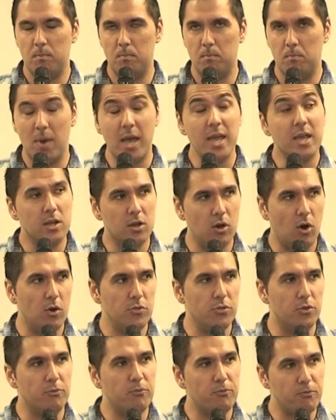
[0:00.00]
make
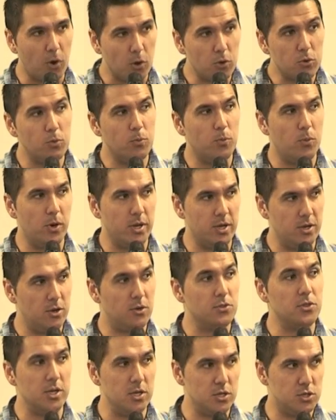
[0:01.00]
God the focal point,
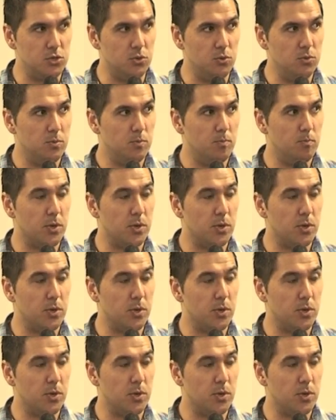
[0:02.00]
not the issue.